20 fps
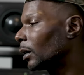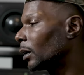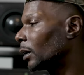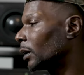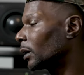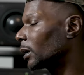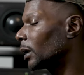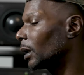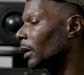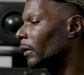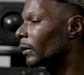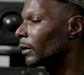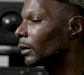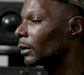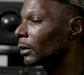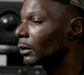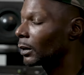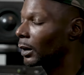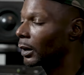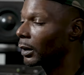
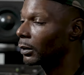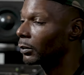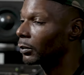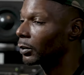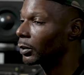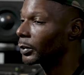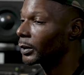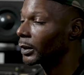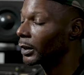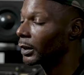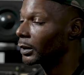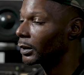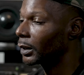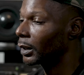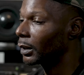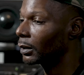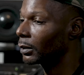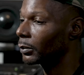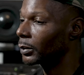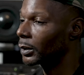Saving, like, you know what I'm saying?
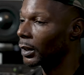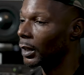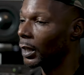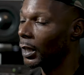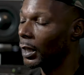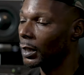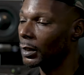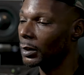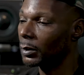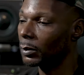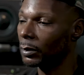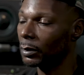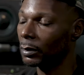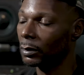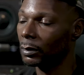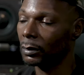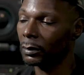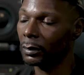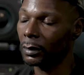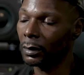Taking him to the hospital.